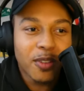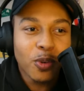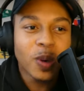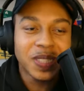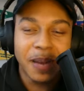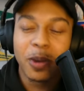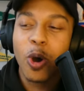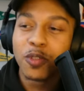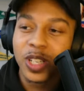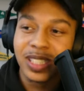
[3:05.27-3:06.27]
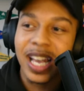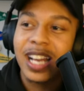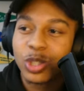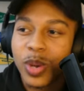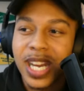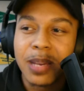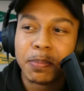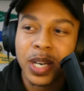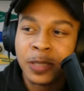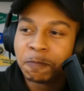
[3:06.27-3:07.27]
Of course, I'm over-exaggerating,
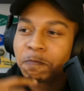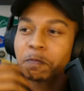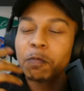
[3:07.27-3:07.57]
but